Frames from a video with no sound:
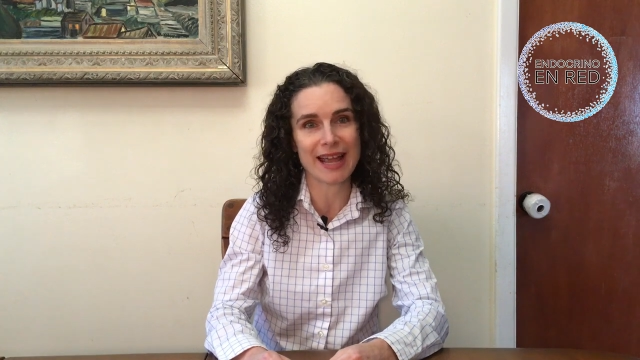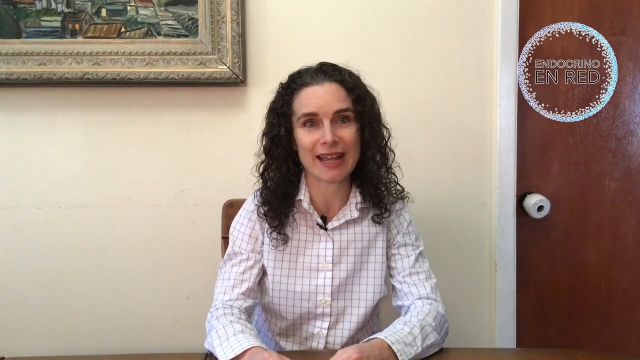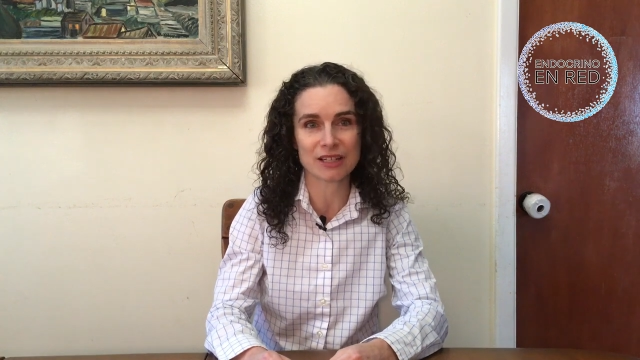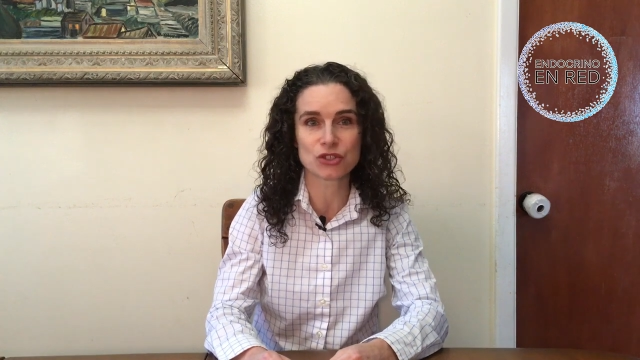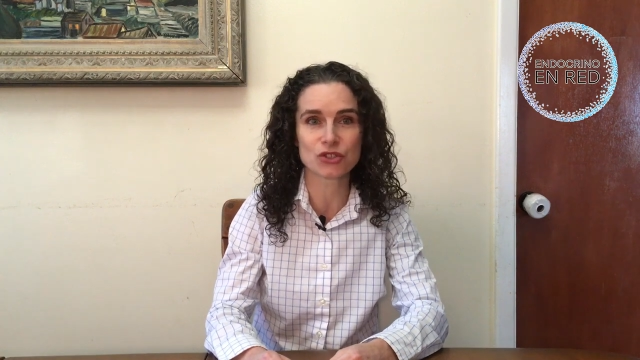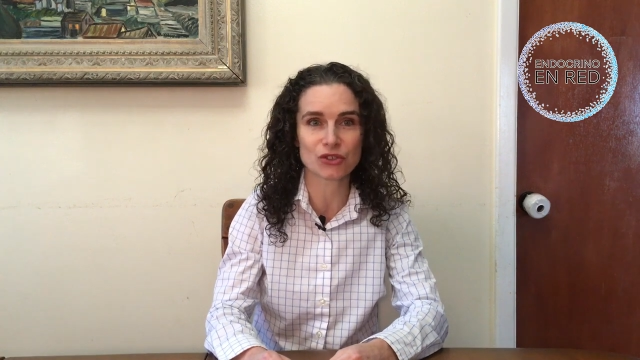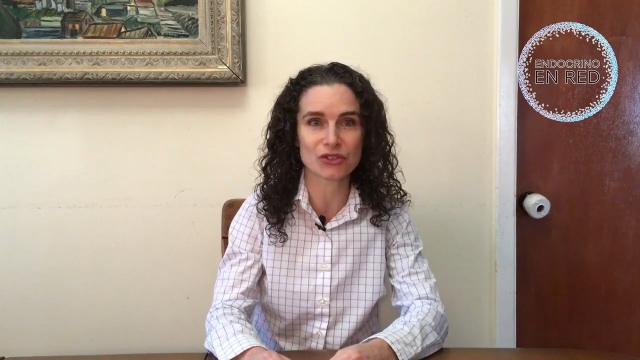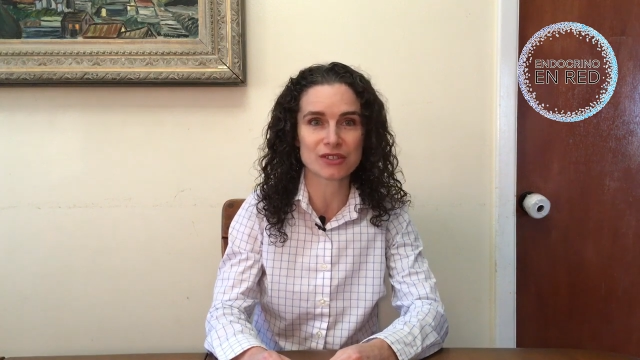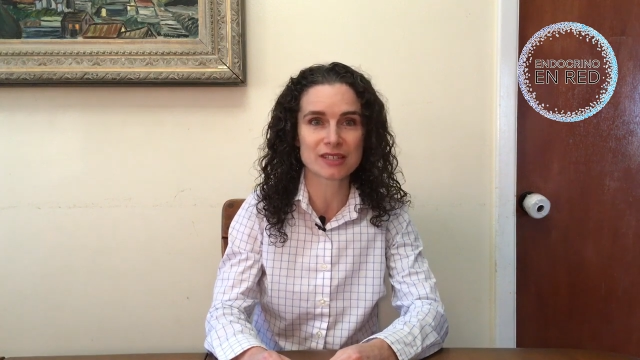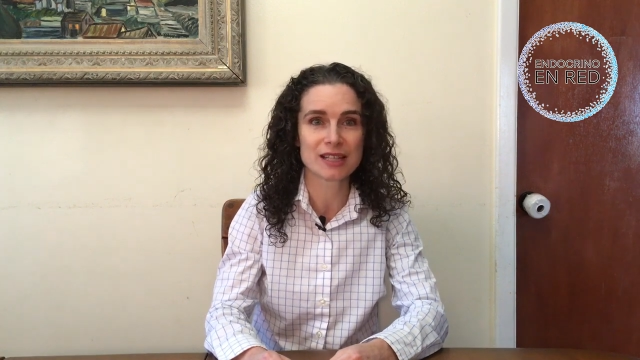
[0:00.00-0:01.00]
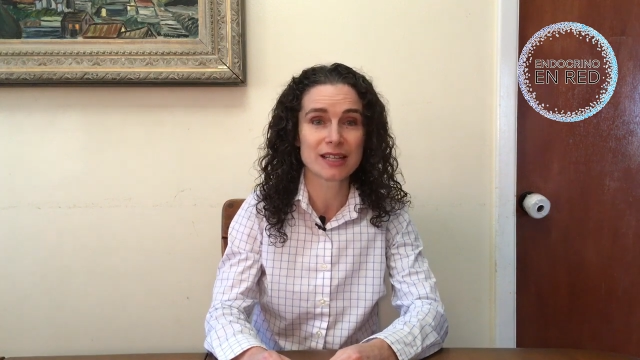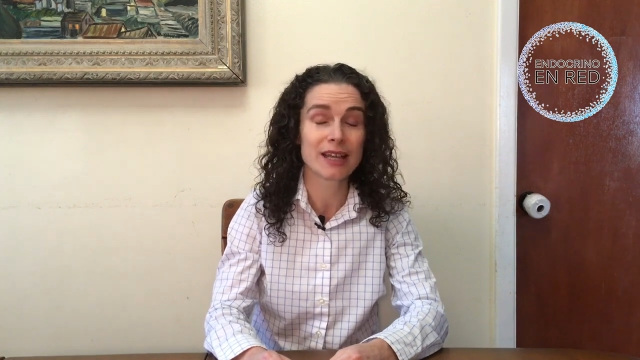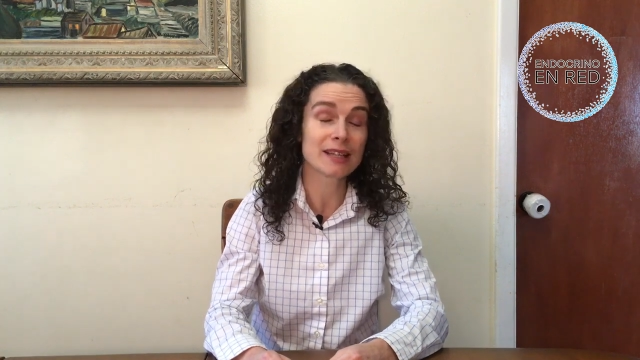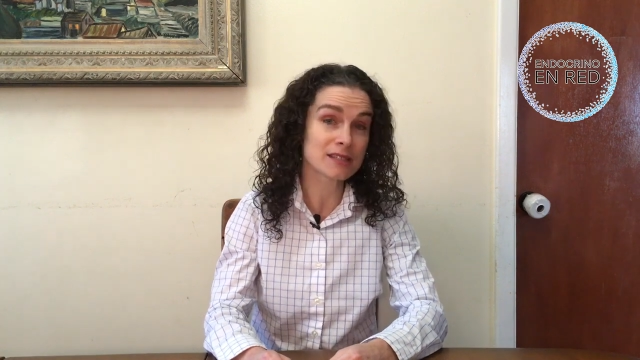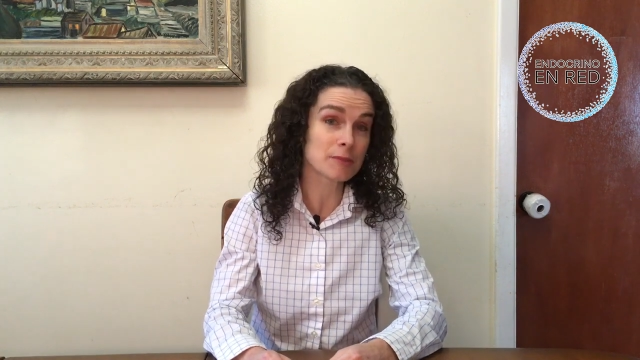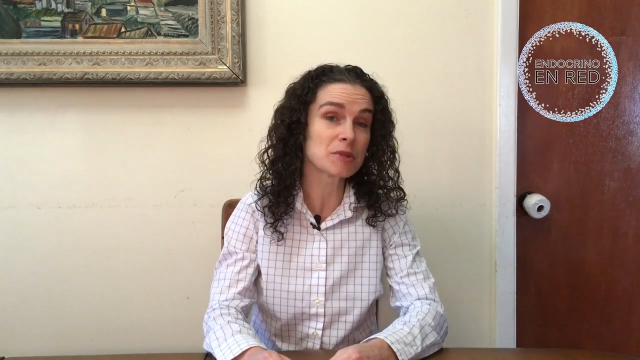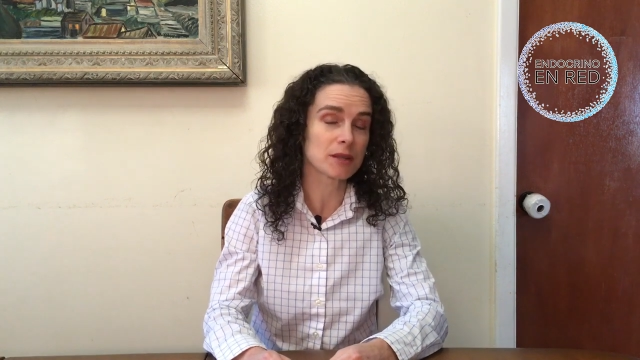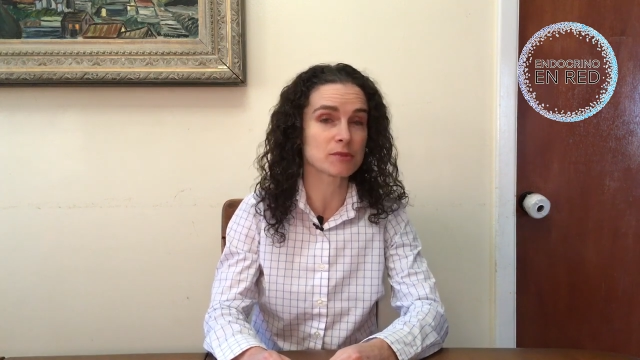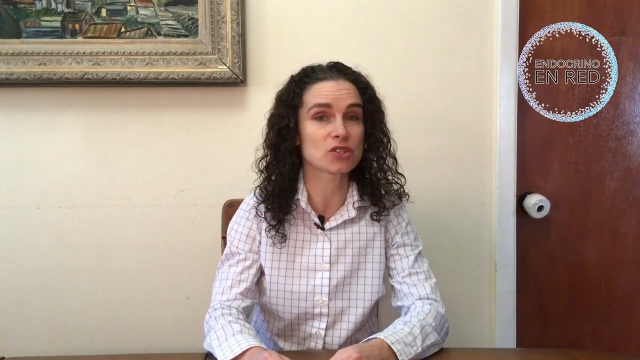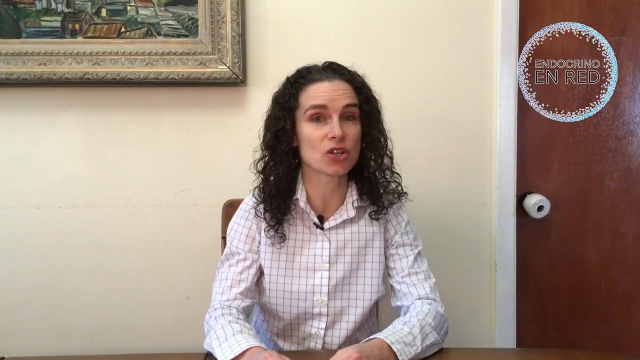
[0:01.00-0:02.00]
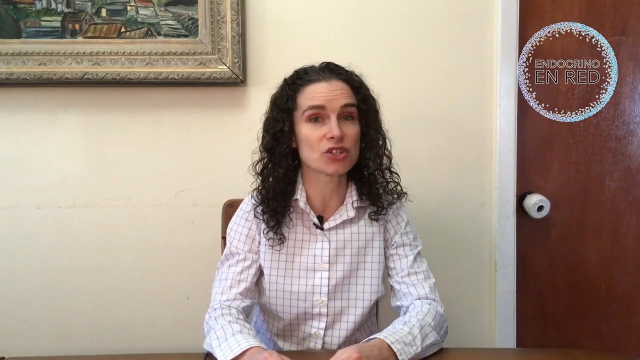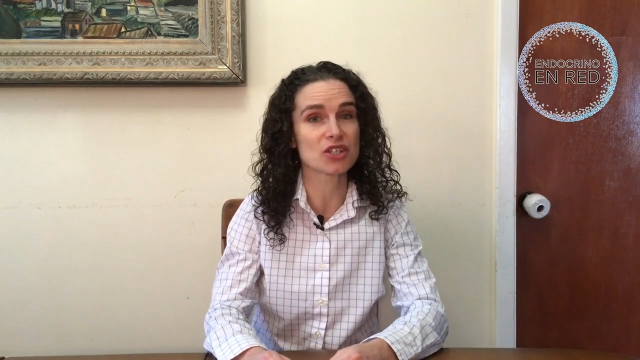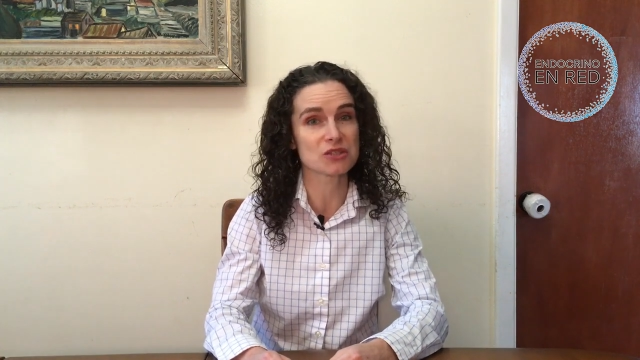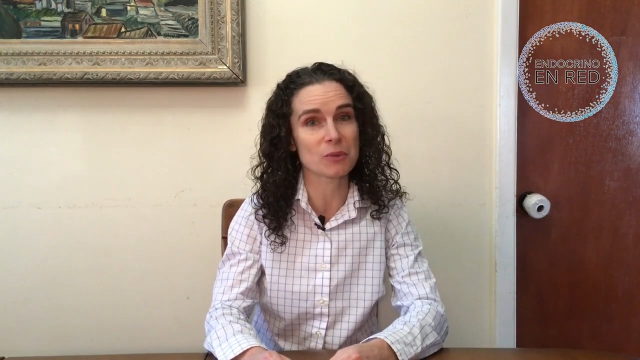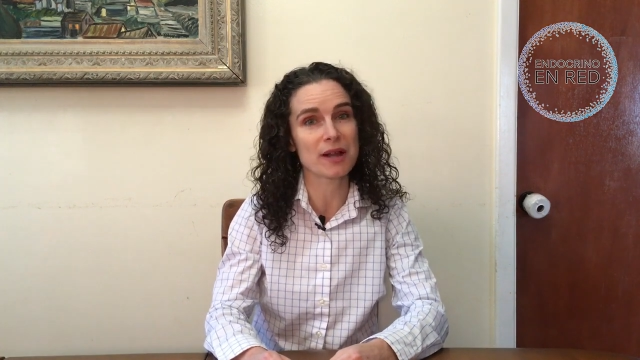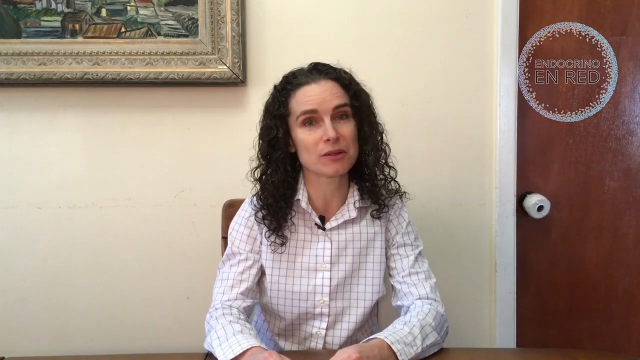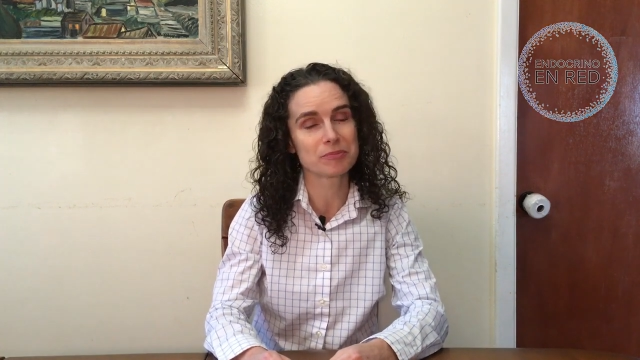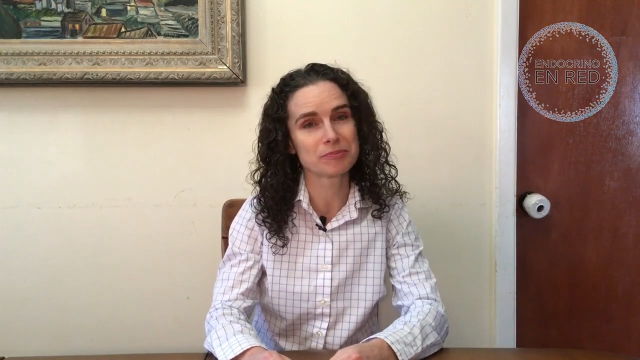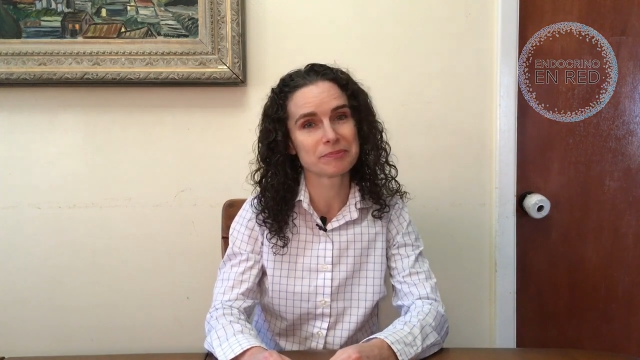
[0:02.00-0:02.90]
added sugars, and sometimes starch as well.